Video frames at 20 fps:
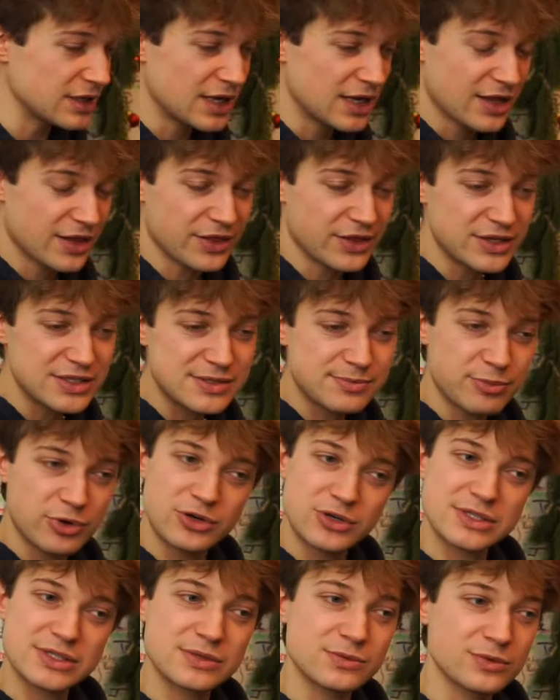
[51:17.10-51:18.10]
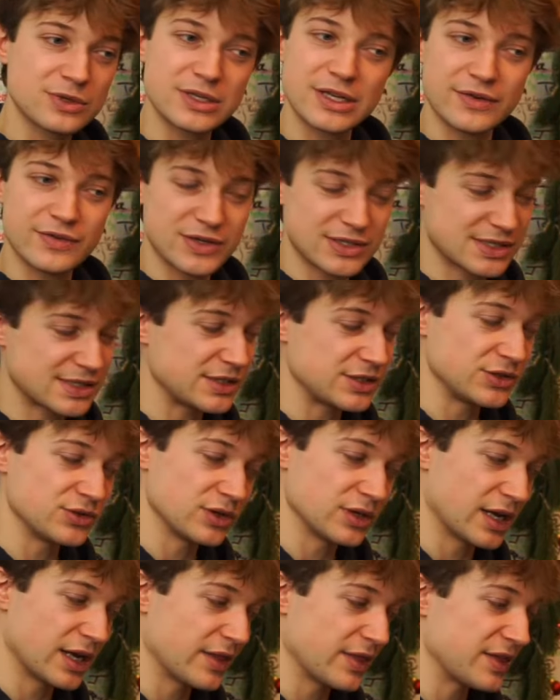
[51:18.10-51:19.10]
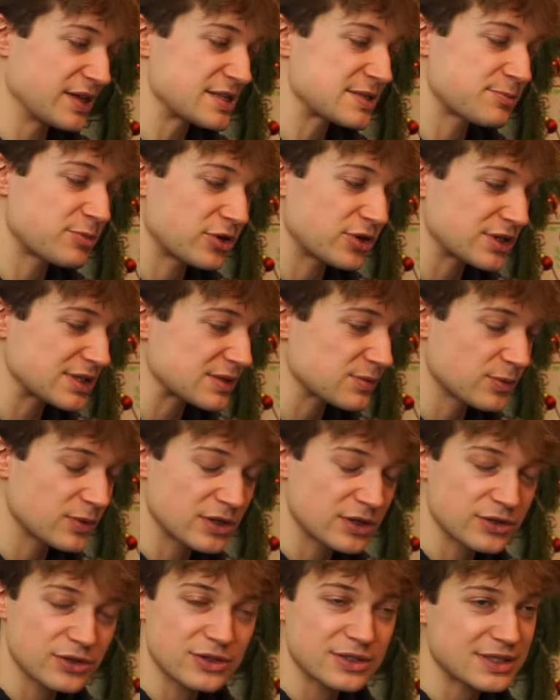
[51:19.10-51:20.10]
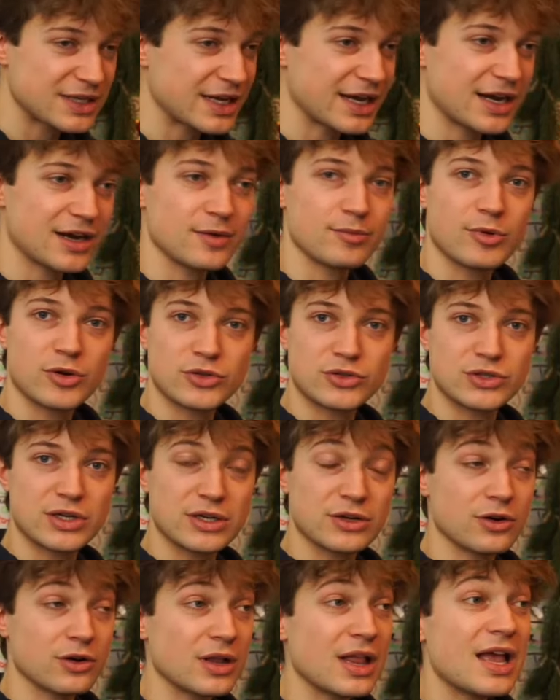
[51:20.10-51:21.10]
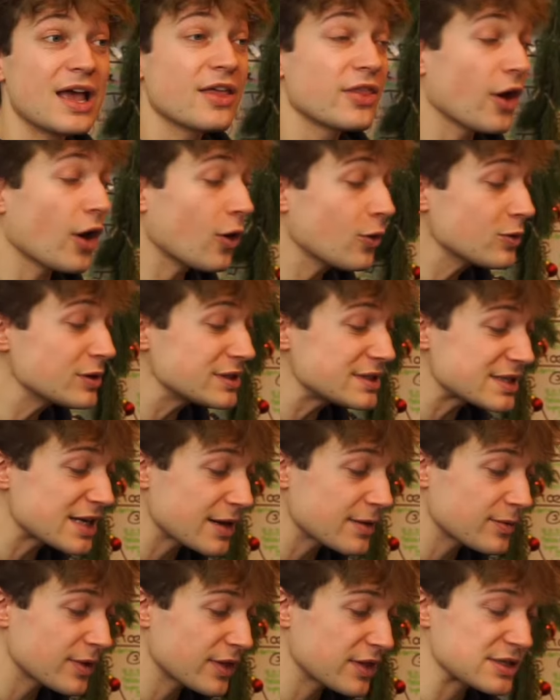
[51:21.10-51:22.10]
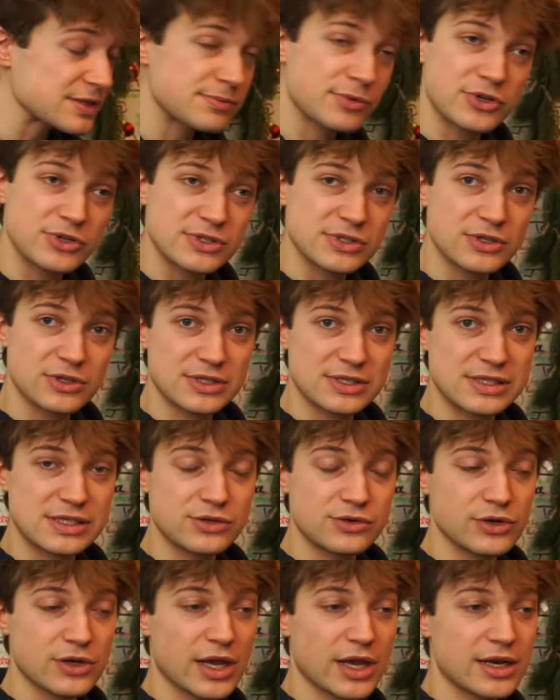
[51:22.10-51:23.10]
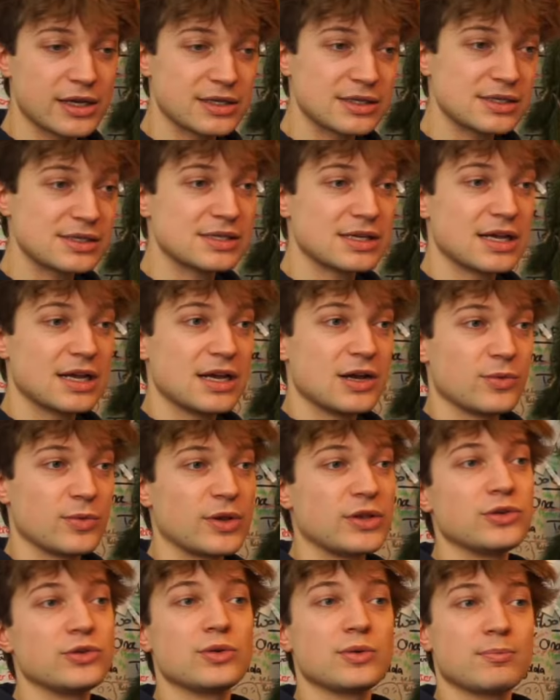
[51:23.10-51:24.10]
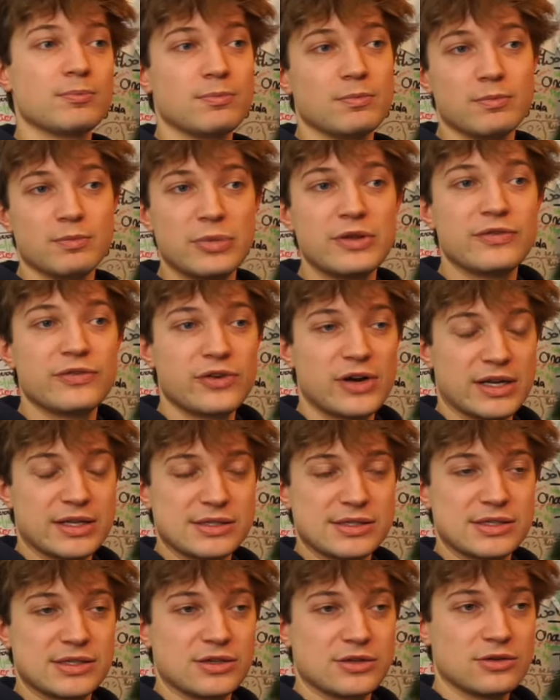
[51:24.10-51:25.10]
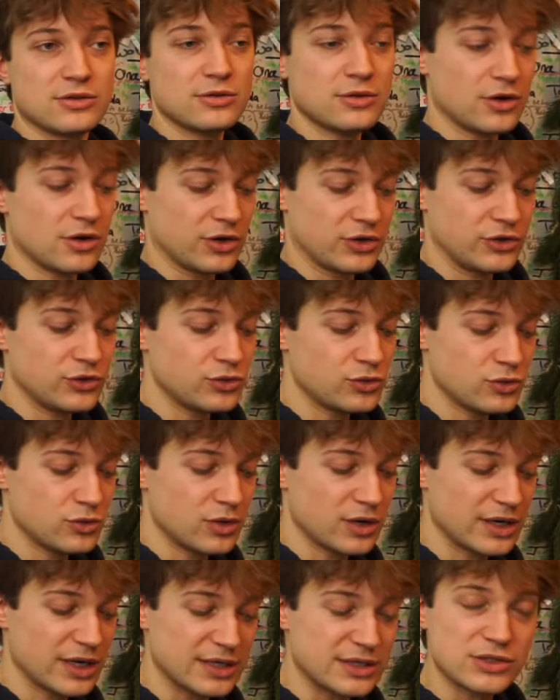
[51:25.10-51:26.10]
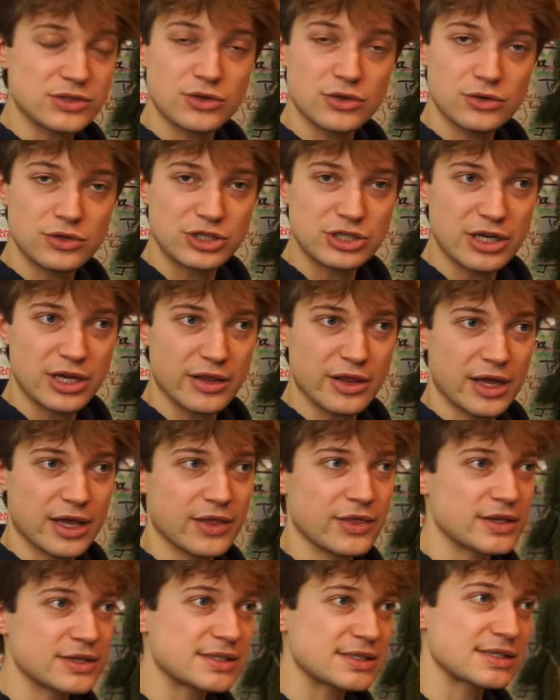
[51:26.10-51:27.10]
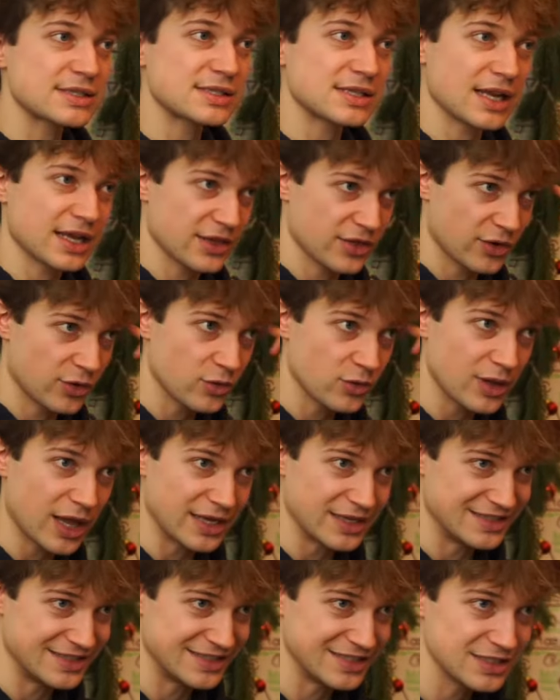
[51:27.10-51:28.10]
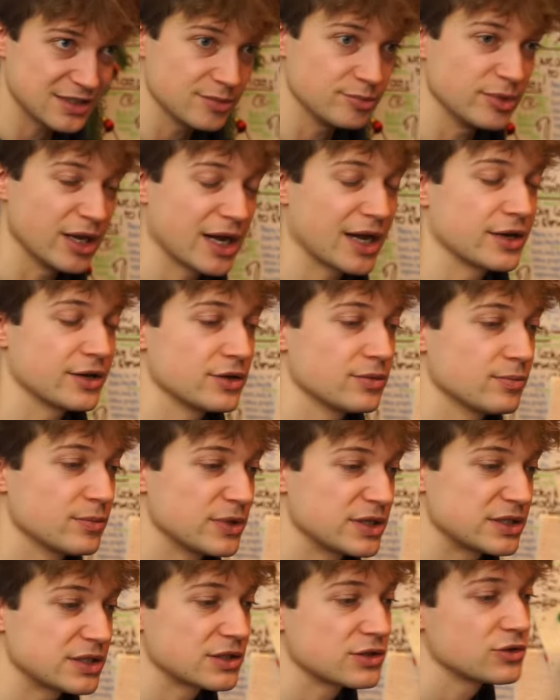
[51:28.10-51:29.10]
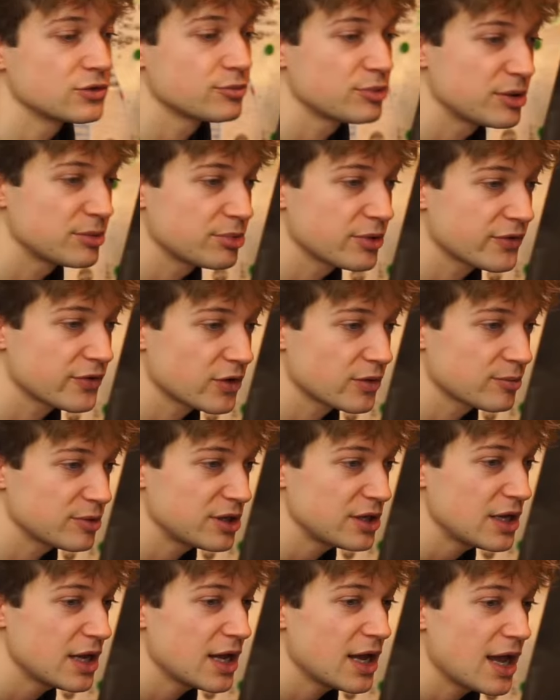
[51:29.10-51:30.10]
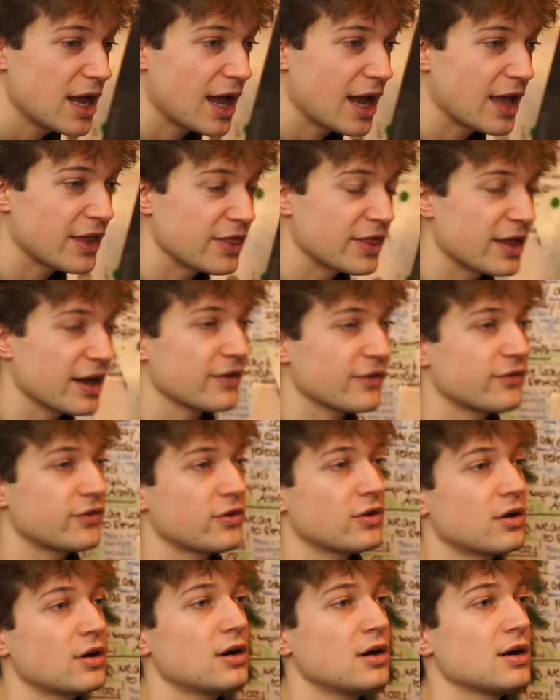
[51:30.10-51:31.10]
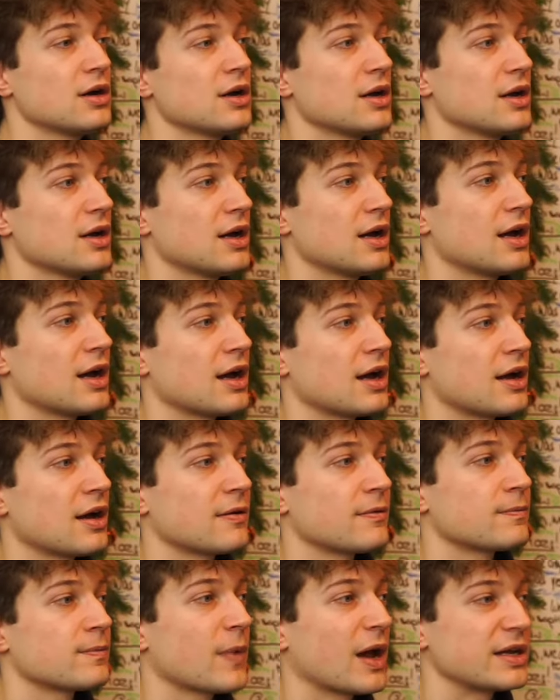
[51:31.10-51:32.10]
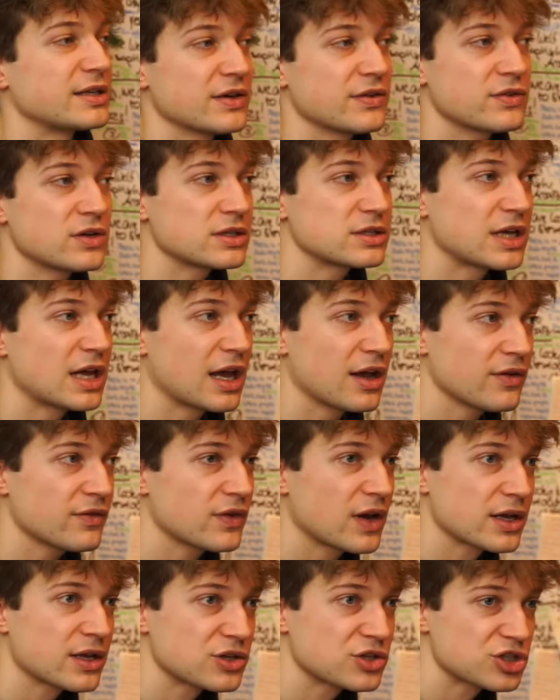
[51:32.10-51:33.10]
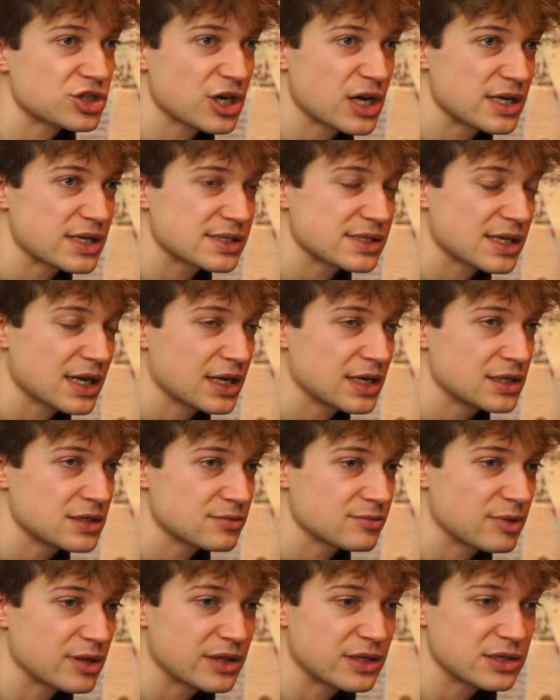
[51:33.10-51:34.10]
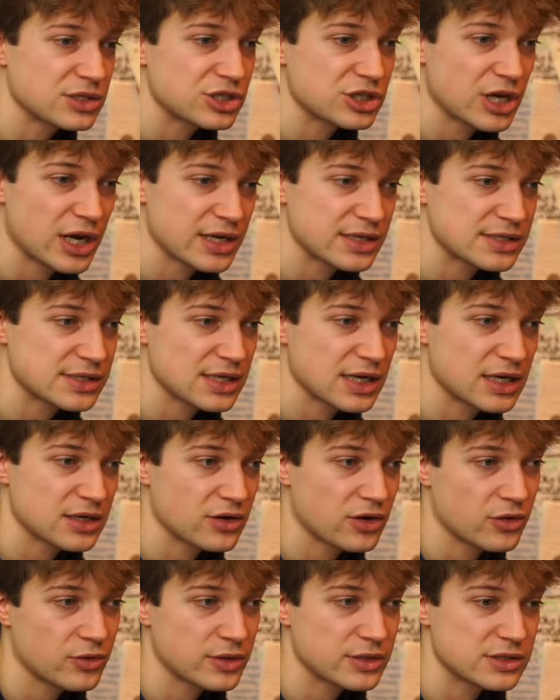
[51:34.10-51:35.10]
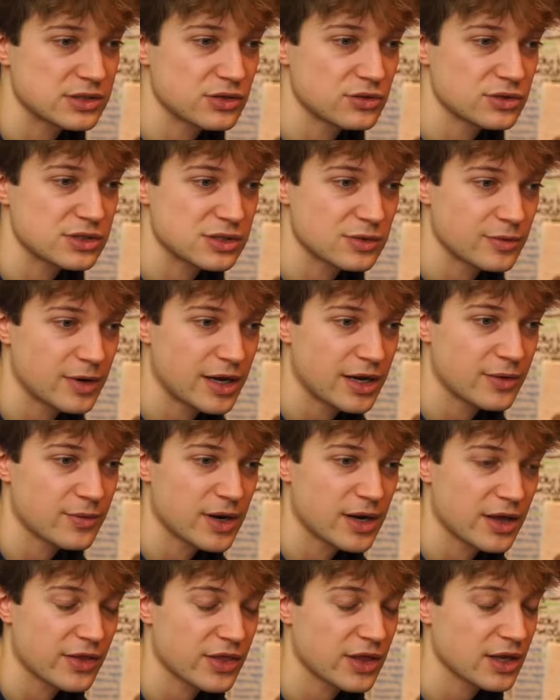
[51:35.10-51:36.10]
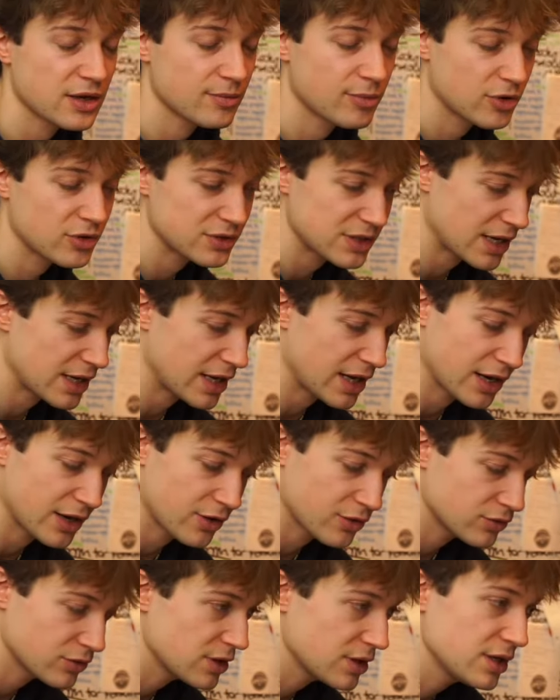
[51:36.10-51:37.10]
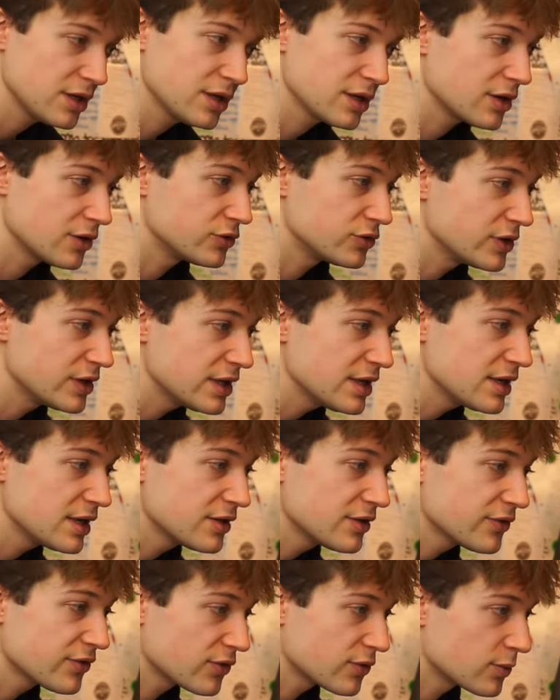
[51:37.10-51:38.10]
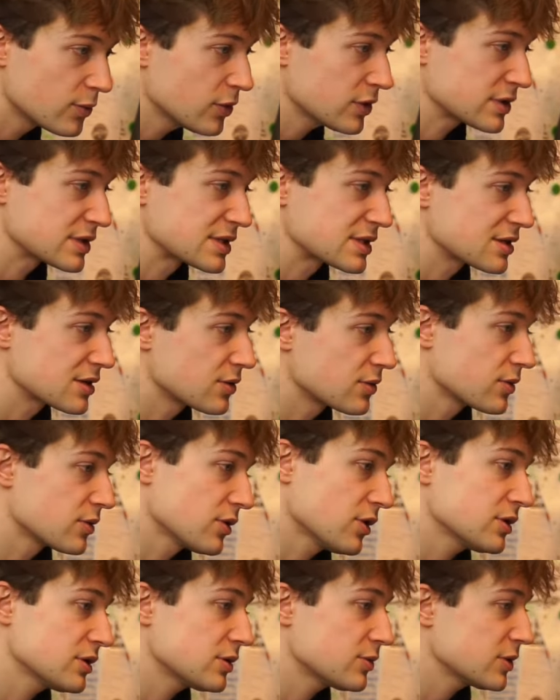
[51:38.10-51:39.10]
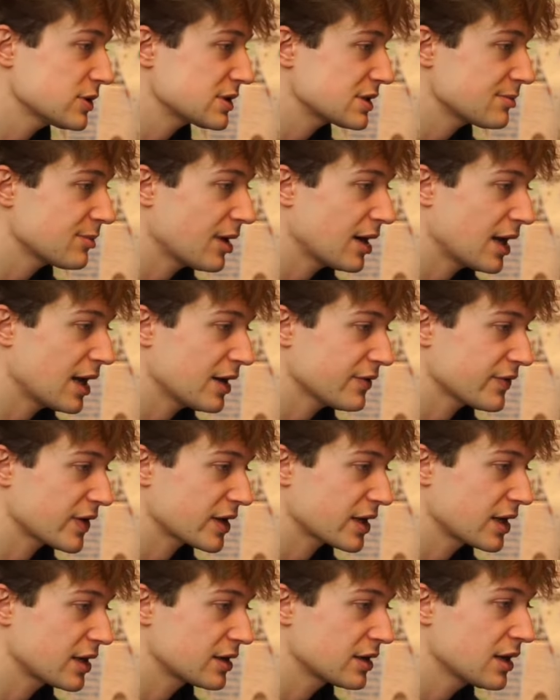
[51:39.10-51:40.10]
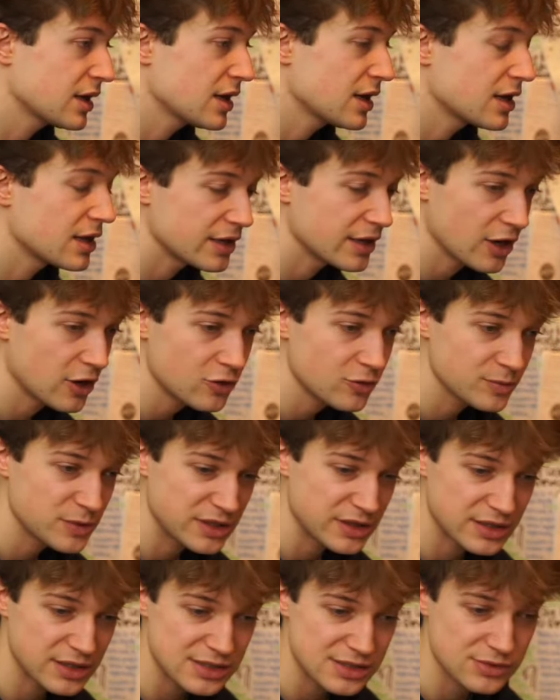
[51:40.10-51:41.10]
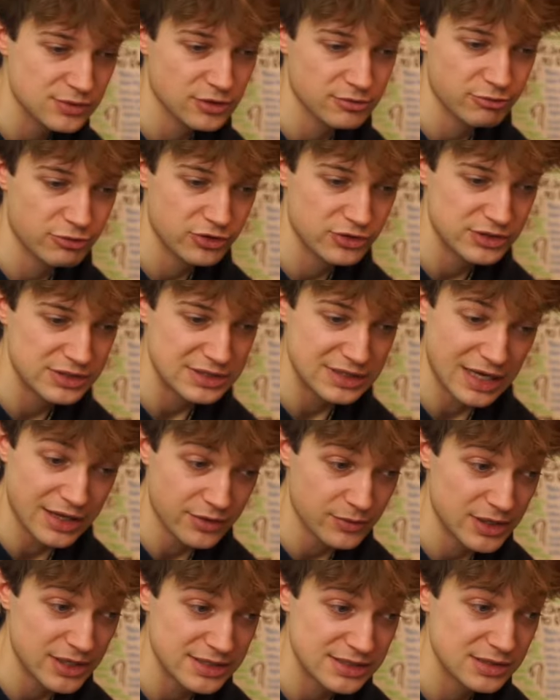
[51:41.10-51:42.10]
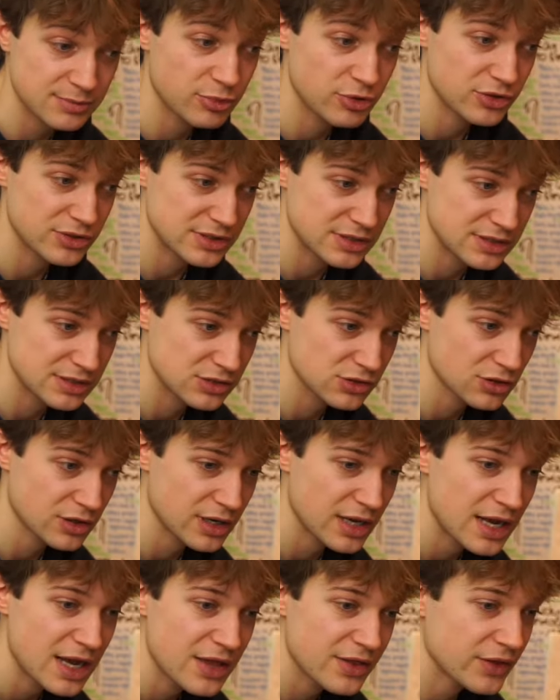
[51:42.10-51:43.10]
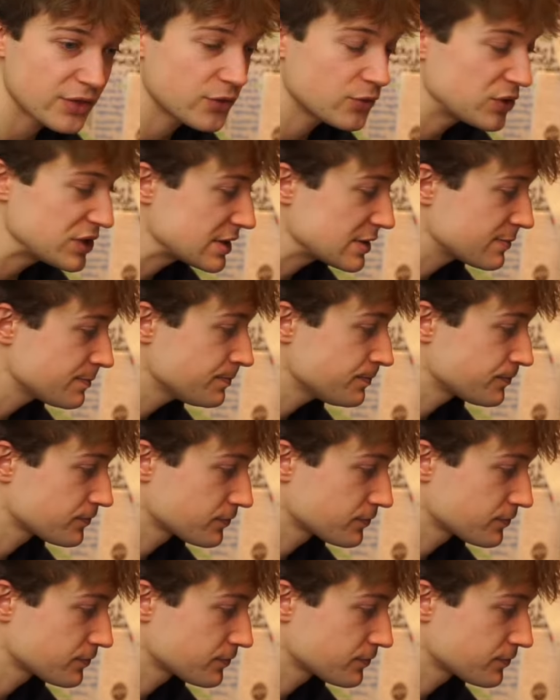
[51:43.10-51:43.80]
This person will never see you again. This person will not care about you at all. The only time when this person gonna see you again is when you be friends, you know, or you get to know each other. And this is like the whole idea behind meeting new people for me. And therefore, I definitely have like a shy side, but this shy side always goes away when I think about, hey, I only really live once. Once in my life I can now meet this one person, otherwise the person is gone. That's the reason.